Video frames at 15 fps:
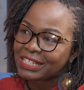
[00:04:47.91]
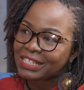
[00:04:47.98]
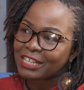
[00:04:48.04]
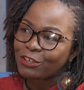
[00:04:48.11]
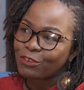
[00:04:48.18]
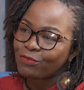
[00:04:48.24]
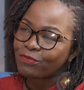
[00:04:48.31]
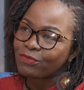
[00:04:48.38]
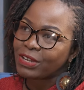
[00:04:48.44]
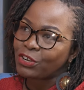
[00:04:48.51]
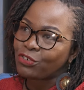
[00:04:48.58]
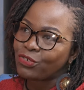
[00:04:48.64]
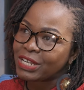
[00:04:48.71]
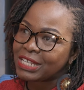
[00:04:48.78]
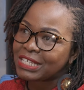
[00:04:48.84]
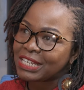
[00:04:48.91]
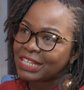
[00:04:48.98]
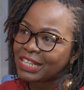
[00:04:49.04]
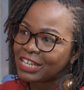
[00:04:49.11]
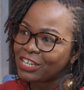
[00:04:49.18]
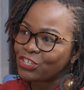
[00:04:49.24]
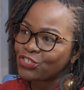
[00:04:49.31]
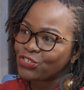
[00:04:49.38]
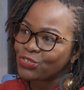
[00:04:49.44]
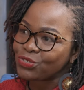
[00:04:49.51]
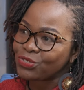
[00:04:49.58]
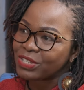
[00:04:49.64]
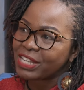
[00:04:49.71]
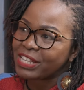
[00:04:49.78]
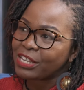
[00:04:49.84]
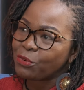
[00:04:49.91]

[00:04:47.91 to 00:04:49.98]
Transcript: instead of addressing the issue then